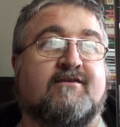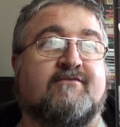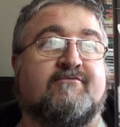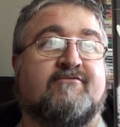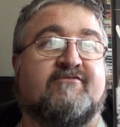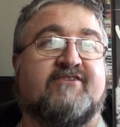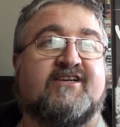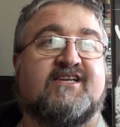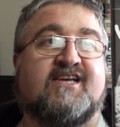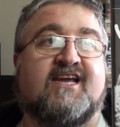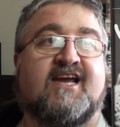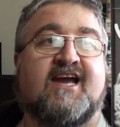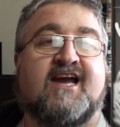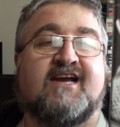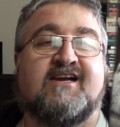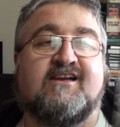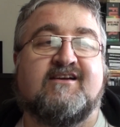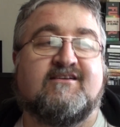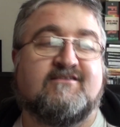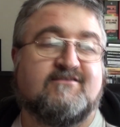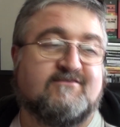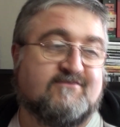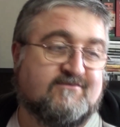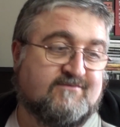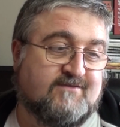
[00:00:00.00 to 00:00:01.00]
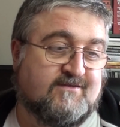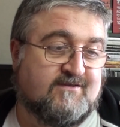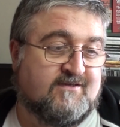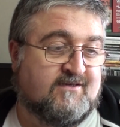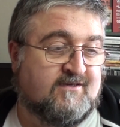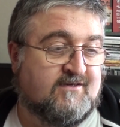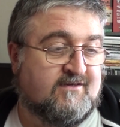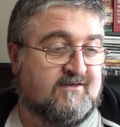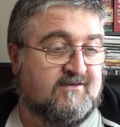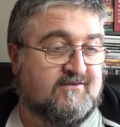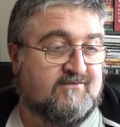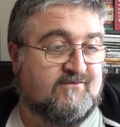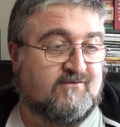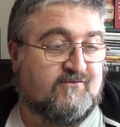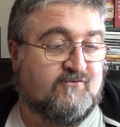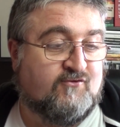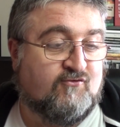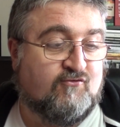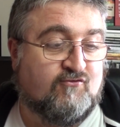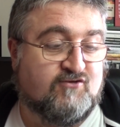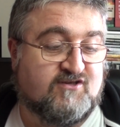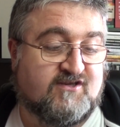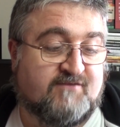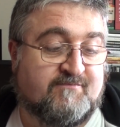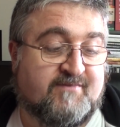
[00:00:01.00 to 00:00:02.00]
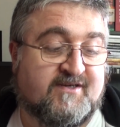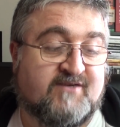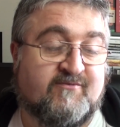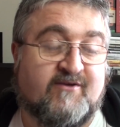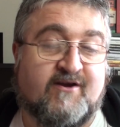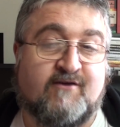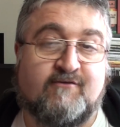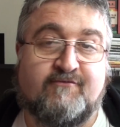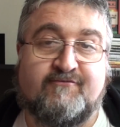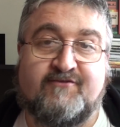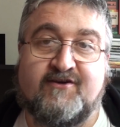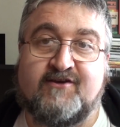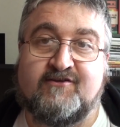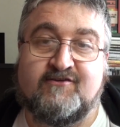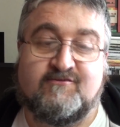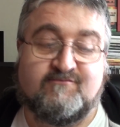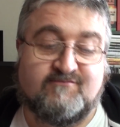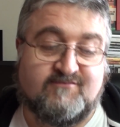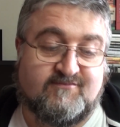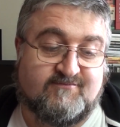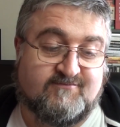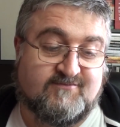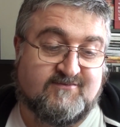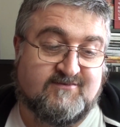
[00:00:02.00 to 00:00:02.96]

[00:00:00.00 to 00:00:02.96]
Viridiana, of course, a Buñuel film.